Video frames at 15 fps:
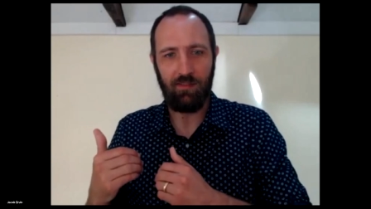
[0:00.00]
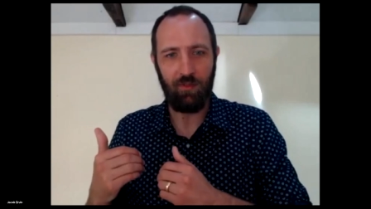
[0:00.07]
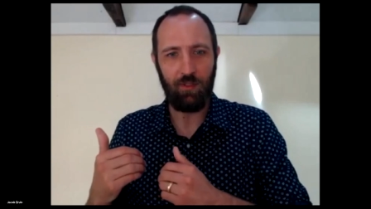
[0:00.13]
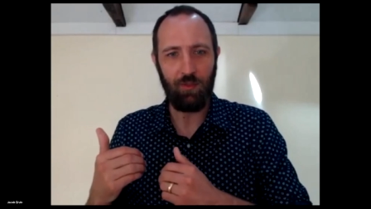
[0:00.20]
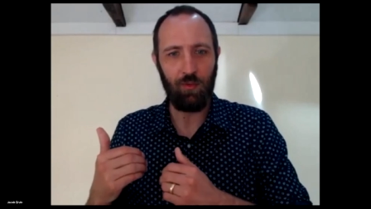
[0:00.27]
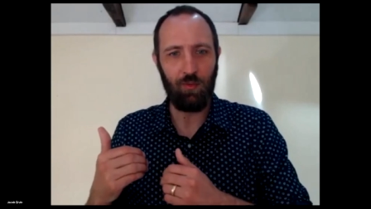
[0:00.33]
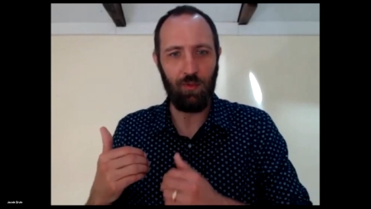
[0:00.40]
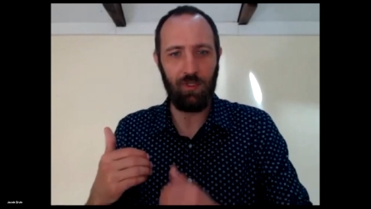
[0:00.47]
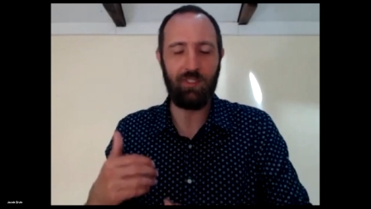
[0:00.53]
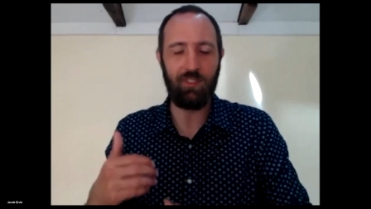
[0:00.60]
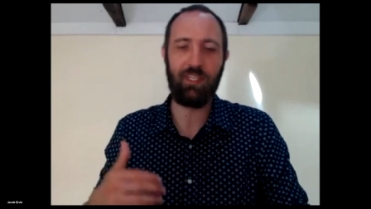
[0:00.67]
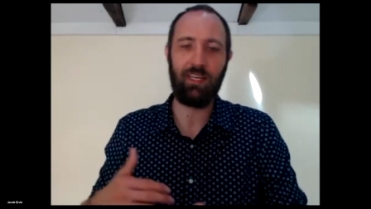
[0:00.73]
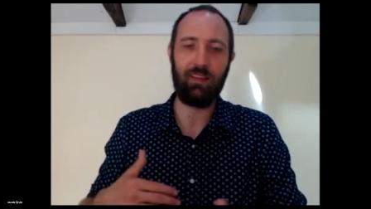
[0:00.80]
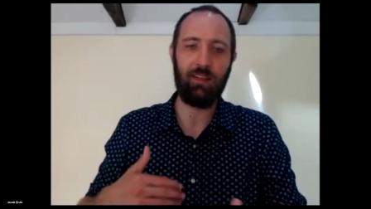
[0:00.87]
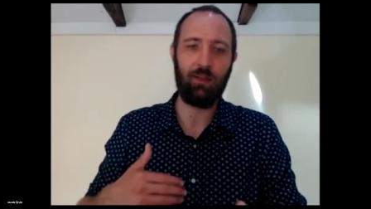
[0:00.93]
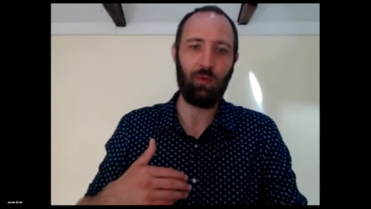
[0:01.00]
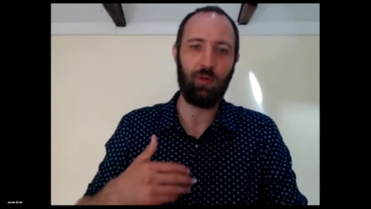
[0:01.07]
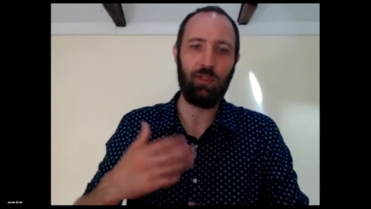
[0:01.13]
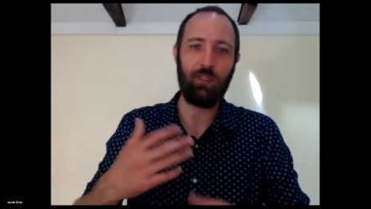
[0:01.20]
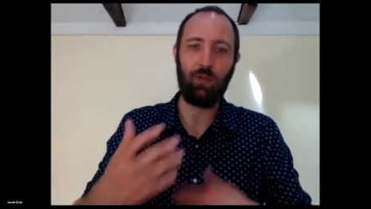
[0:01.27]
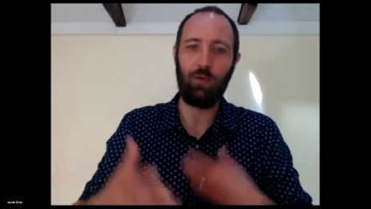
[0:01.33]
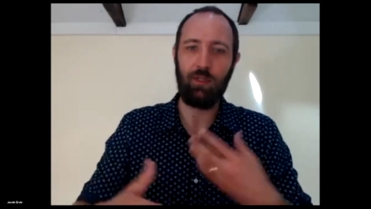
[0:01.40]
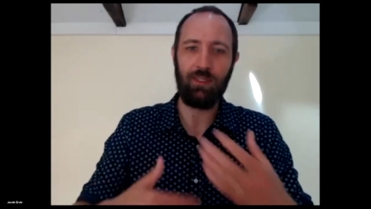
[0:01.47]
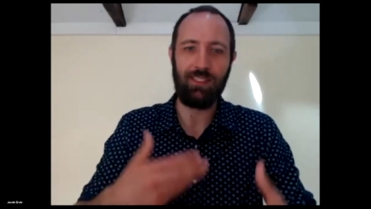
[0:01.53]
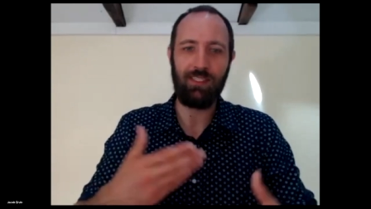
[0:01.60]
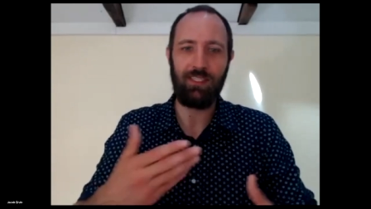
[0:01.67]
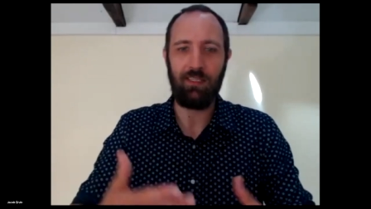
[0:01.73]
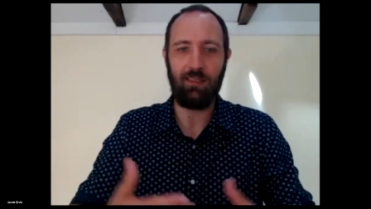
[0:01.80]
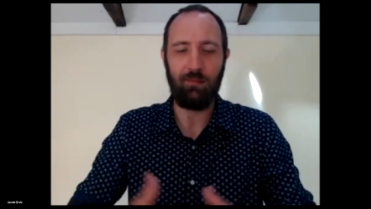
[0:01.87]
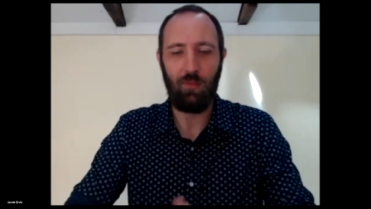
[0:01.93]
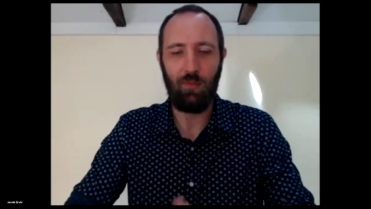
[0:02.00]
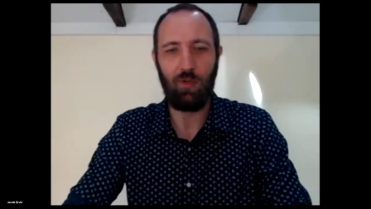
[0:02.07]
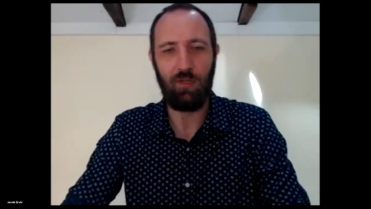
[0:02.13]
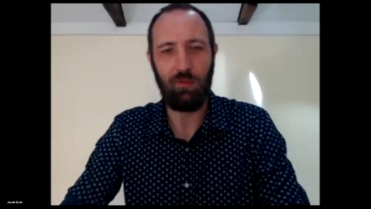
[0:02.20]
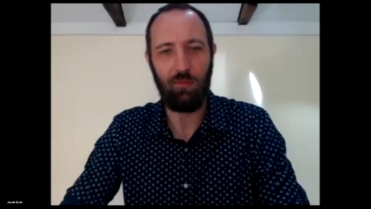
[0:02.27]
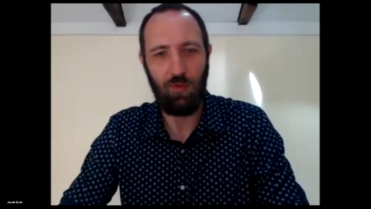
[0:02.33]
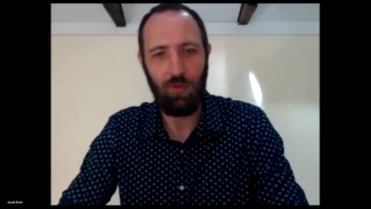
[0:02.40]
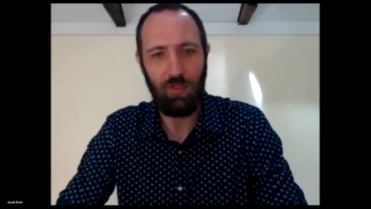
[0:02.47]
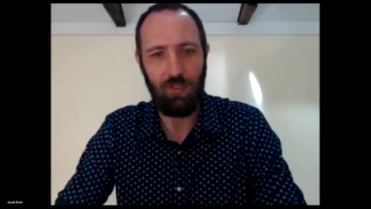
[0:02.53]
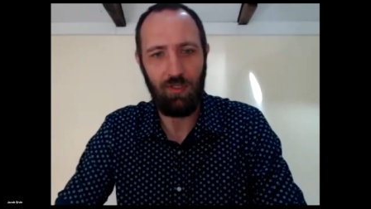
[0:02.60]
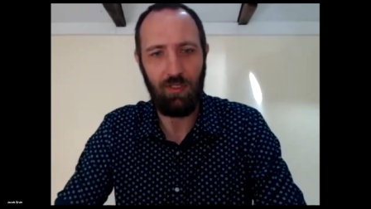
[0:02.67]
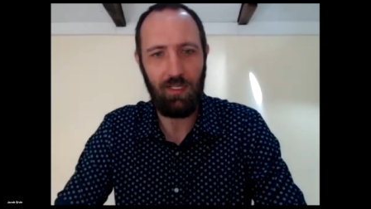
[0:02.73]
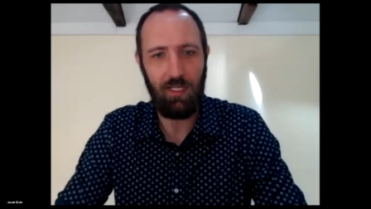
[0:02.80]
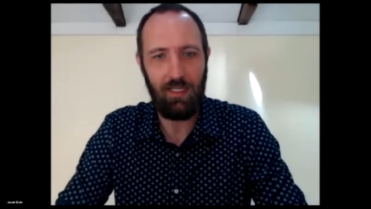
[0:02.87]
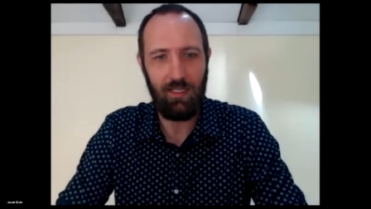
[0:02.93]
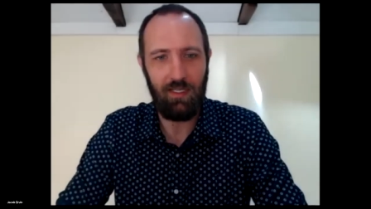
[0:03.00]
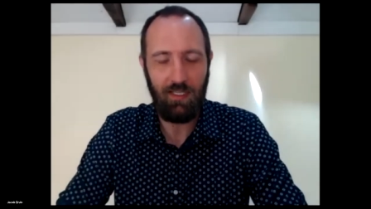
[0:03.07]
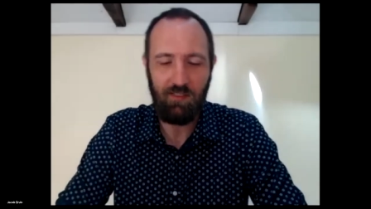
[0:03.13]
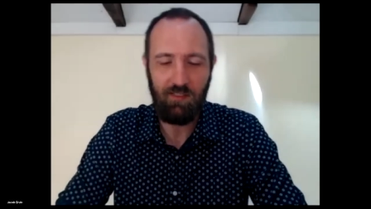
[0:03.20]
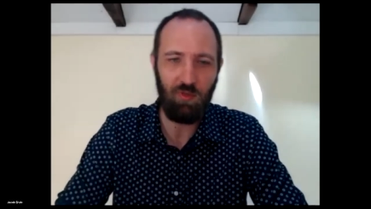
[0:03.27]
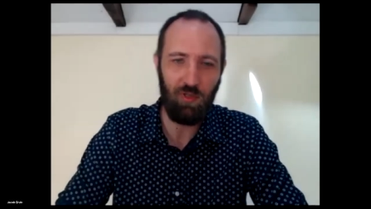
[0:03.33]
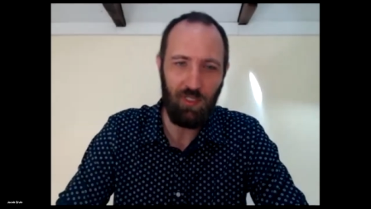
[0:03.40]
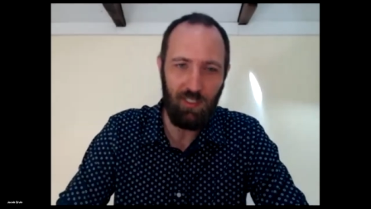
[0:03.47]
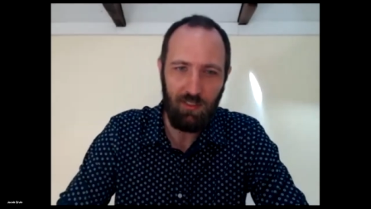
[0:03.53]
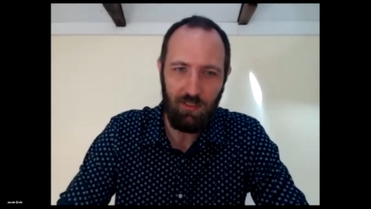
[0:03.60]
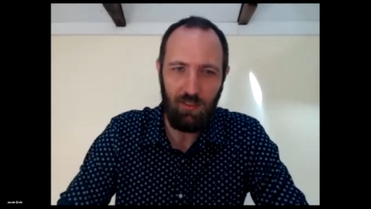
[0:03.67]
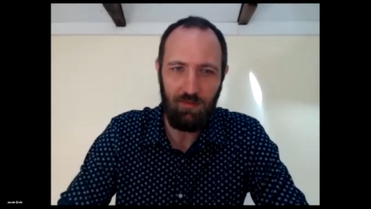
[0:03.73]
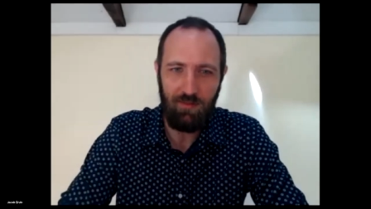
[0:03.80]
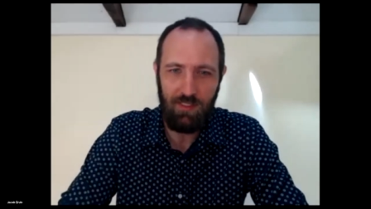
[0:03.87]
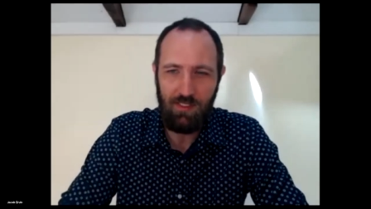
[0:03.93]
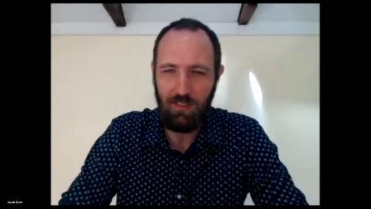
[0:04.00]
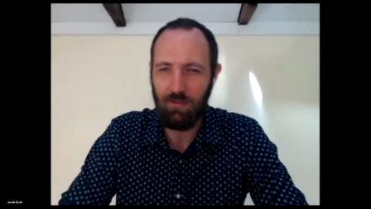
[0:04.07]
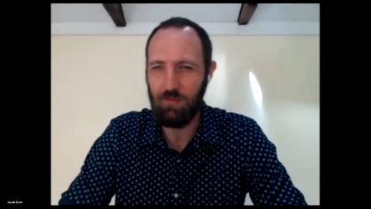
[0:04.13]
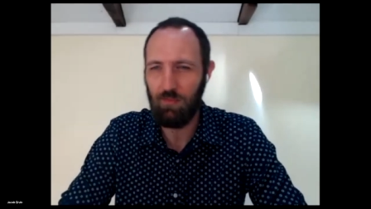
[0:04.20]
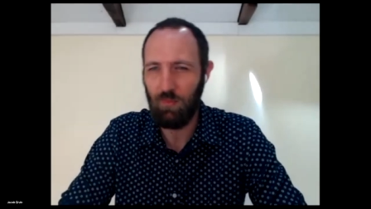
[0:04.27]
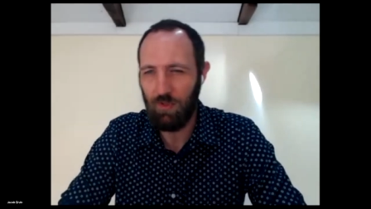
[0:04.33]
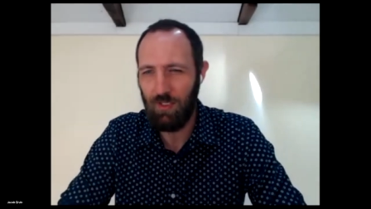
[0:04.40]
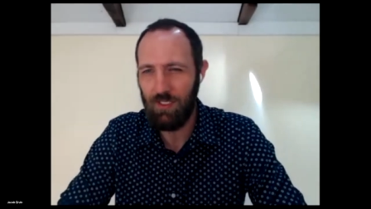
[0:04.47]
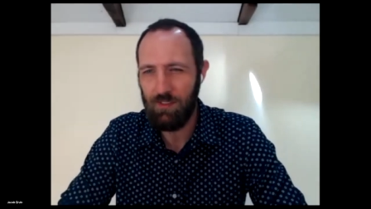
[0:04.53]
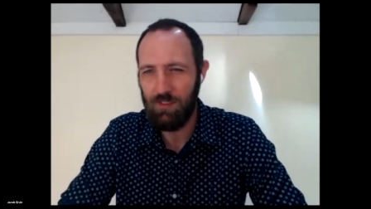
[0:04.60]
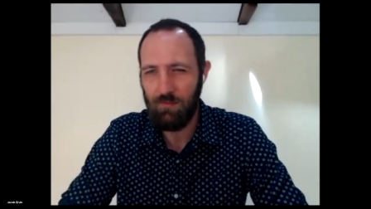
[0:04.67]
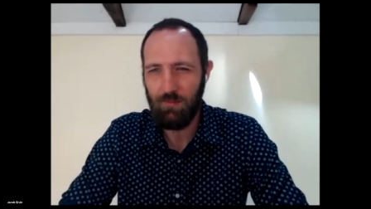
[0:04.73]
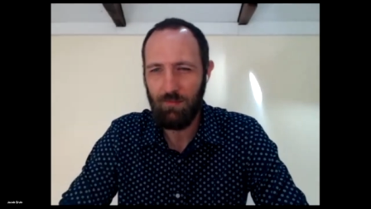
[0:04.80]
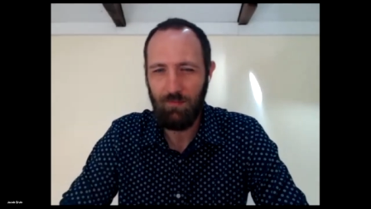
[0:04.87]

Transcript: virtual worlds that I think we're only going to see more and more exploration of as the years progress.